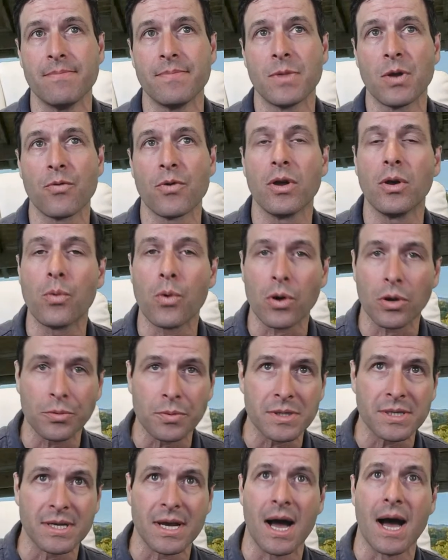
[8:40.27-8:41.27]
The real world
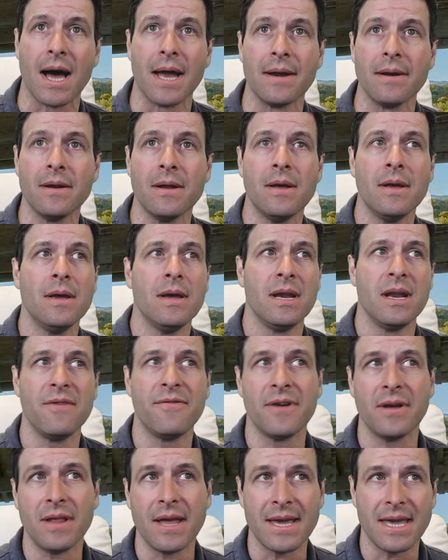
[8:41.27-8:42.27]
was gone, and he
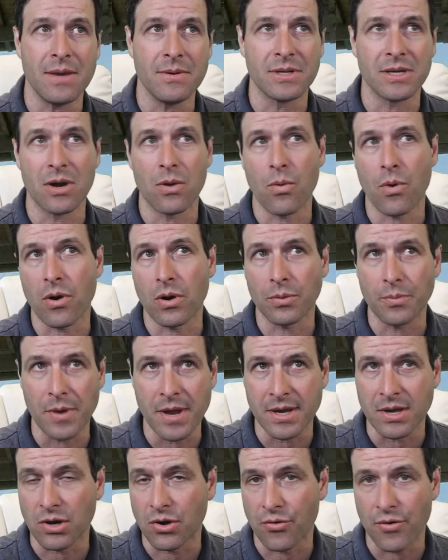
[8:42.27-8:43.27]
felt like he was in a world where he
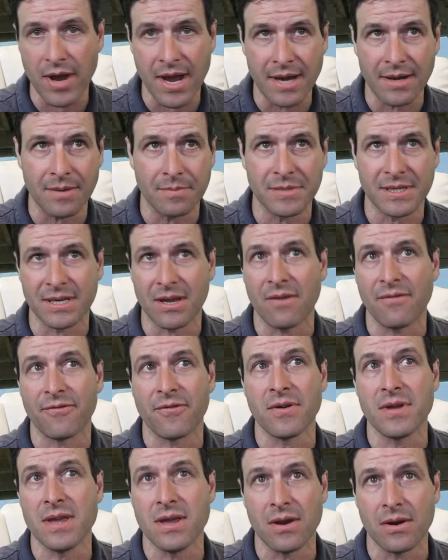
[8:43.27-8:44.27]
could create himself
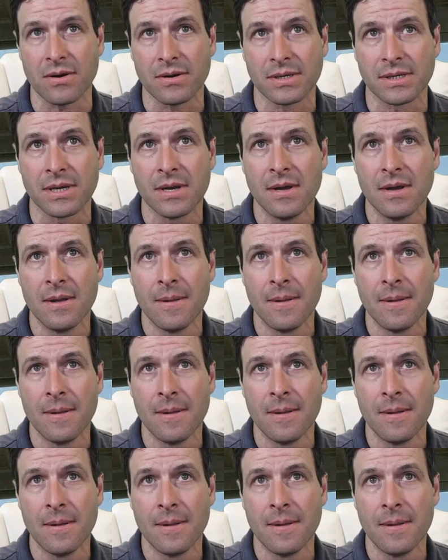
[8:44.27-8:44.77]
for years.